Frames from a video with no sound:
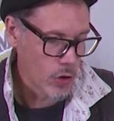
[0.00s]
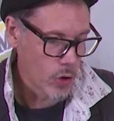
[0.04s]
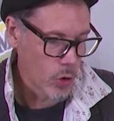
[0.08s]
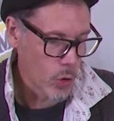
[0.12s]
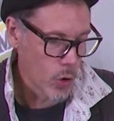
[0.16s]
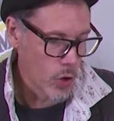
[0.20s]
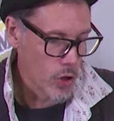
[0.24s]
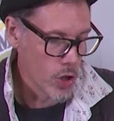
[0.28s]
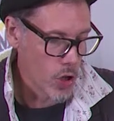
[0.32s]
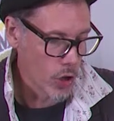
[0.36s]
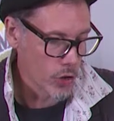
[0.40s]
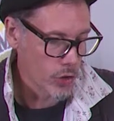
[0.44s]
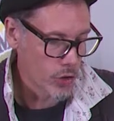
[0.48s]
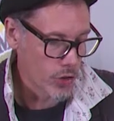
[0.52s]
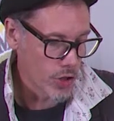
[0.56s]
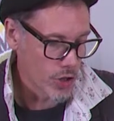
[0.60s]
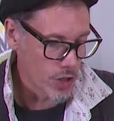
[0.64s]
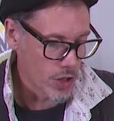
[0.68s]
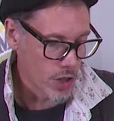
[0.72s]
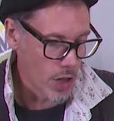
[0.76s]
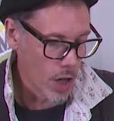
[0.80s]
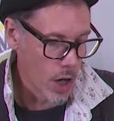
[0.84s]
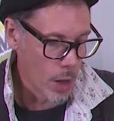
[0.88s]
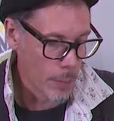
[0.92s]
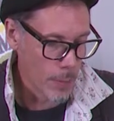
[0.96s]
to
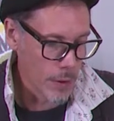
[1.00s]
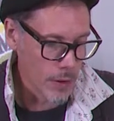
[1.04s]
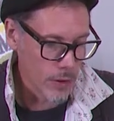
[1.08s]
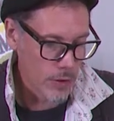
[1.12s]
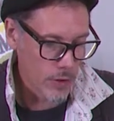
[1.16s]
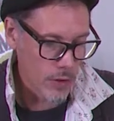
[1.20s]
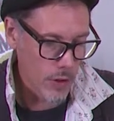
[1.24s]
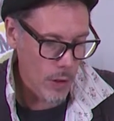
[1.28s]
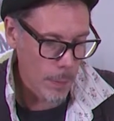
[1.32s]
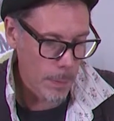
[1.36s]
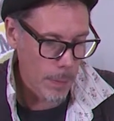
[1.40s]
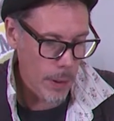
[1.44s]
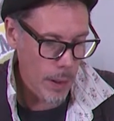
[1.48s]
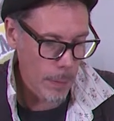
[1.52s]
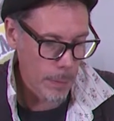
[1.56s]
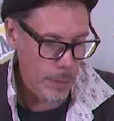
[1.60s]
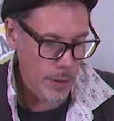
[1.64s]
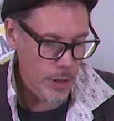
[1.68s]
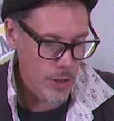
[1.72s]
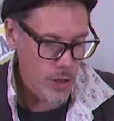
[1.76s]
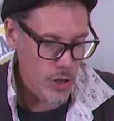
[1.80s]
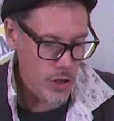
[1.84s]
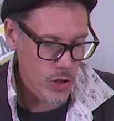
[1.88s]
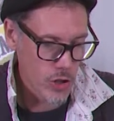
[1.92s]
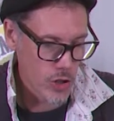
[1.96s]
Nostradamus,
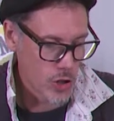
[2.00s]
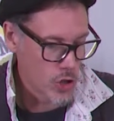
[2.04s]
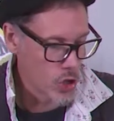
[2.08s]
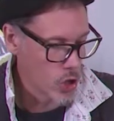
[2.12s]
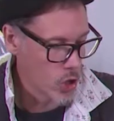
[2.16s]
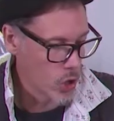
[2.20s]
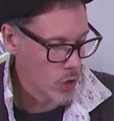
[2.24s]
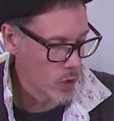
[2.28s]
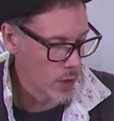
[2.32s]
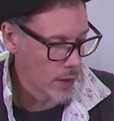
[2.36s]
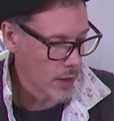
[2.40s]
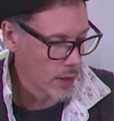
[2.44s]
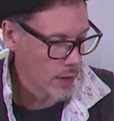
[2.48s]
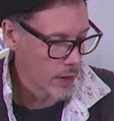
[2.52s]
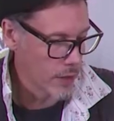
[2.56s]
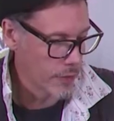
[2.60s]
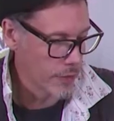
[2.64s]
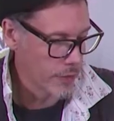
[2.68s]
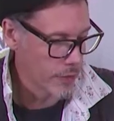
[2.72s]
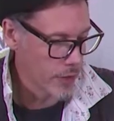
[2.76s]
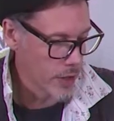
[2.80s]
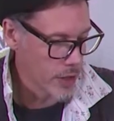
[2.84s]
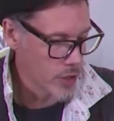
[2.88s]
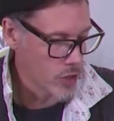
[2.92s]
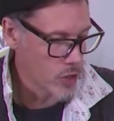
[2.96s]
published during the
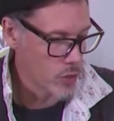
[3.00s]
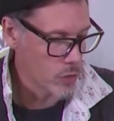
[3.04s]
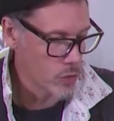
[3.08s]
French